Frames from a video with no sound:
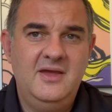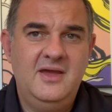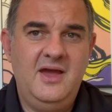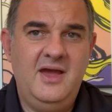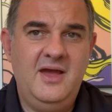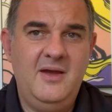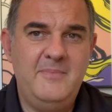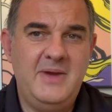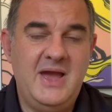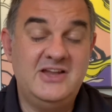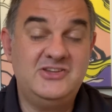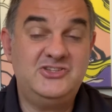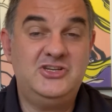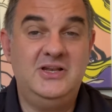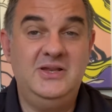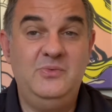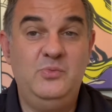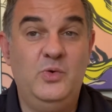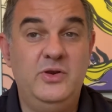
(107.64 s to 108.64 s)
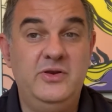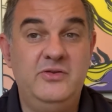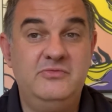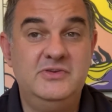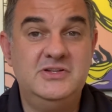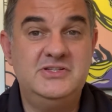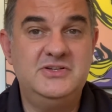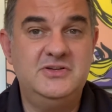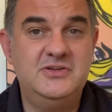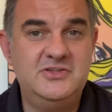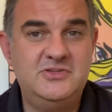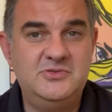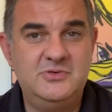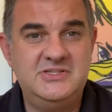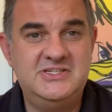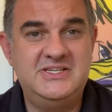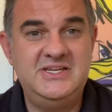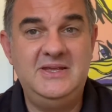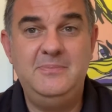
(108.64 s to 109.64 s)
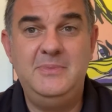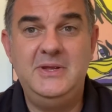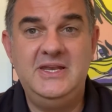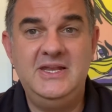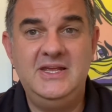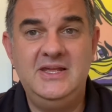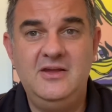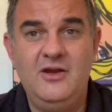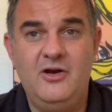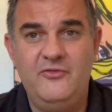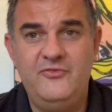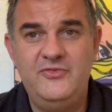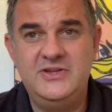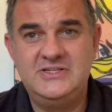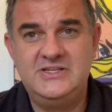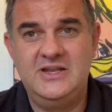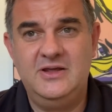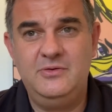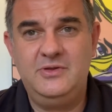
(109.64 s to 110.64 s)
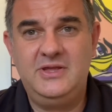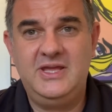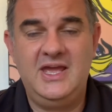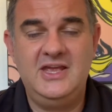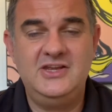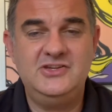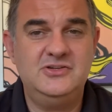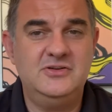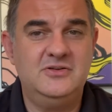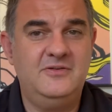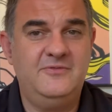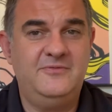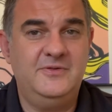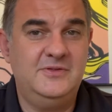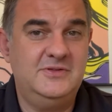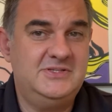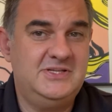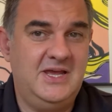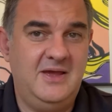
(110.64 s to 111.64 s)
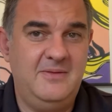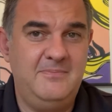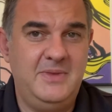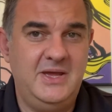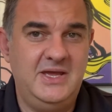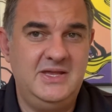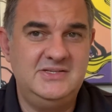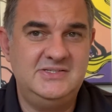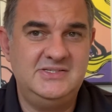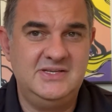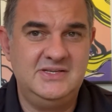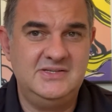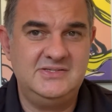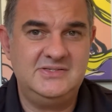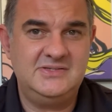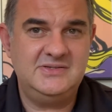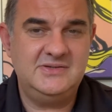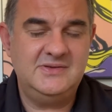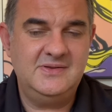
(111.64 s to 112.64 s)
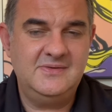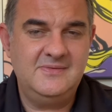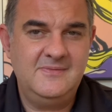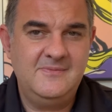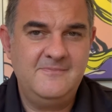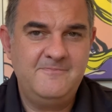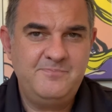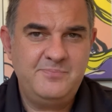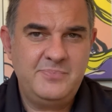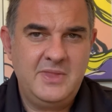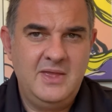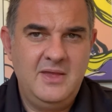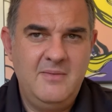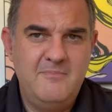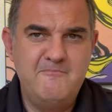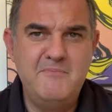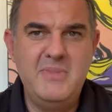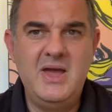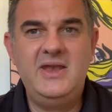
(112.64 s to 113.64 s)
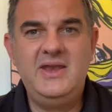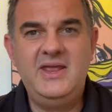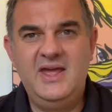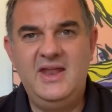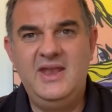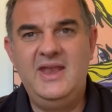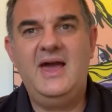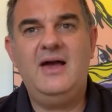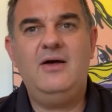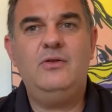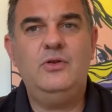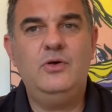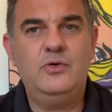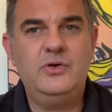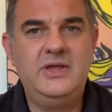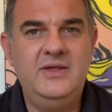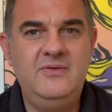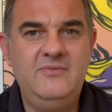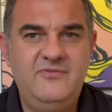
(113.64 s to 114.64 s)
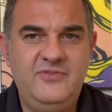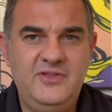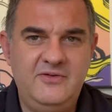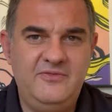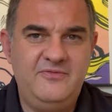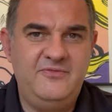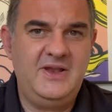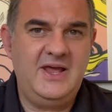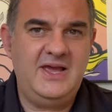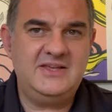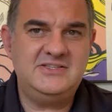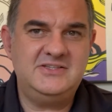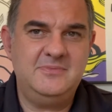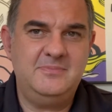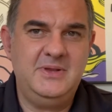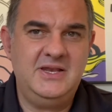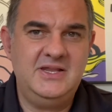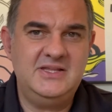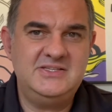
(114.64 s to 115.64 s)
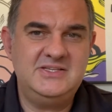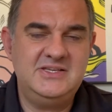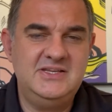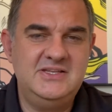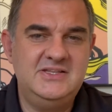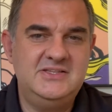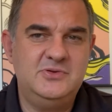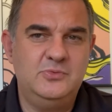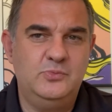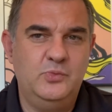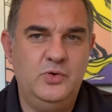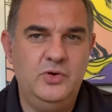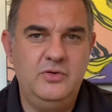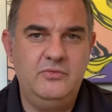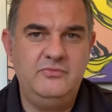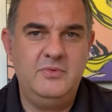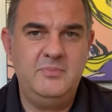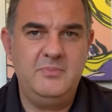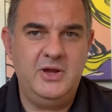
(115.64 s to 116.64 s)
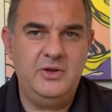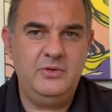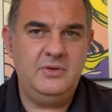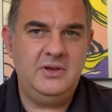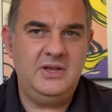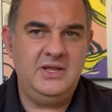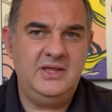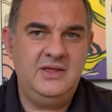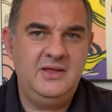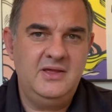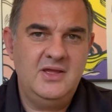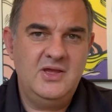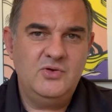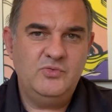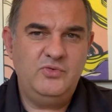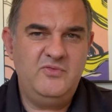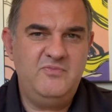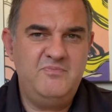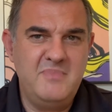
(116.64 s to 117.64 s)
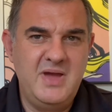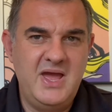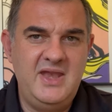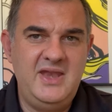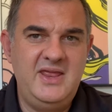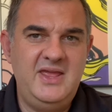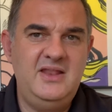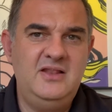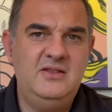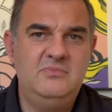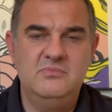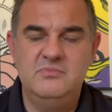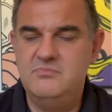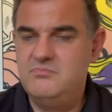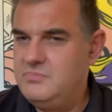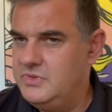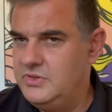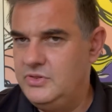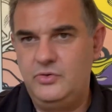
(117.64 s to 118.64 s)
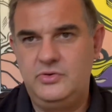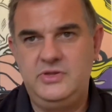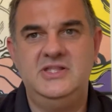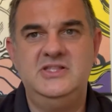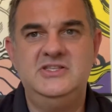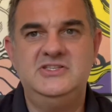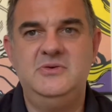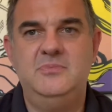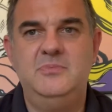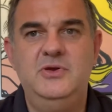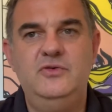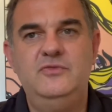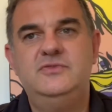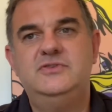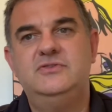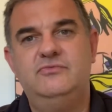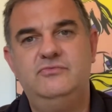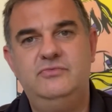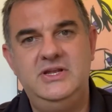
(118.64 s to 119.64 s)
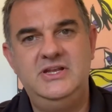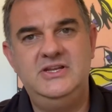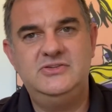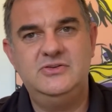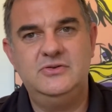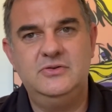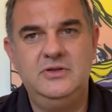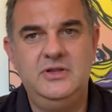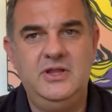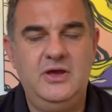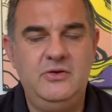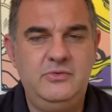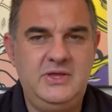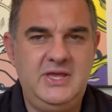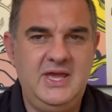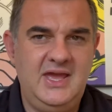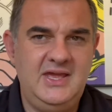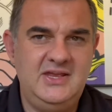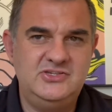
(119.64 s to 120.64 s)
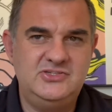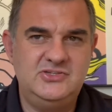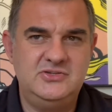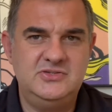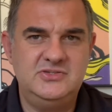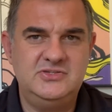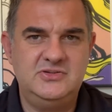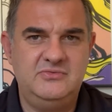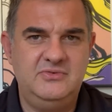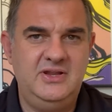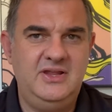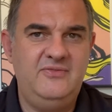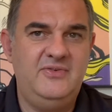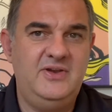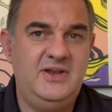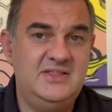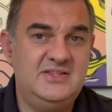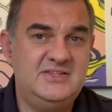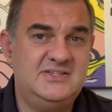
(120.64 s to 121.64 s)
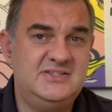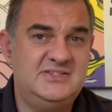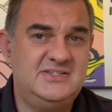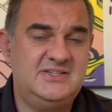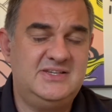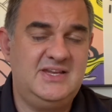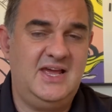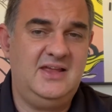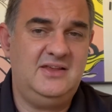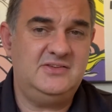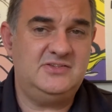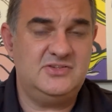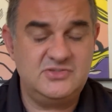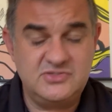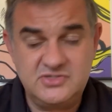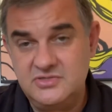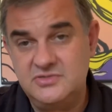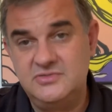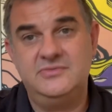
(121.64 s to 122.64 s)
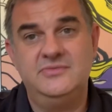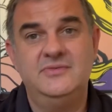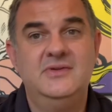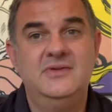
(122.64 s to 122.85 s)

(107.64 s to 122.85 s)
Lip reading: actually want to return to a CBD office location on a full-time basis. Many are now looking for the flexibility to work remotely, with many looking to move to regional locations or even interstate, such as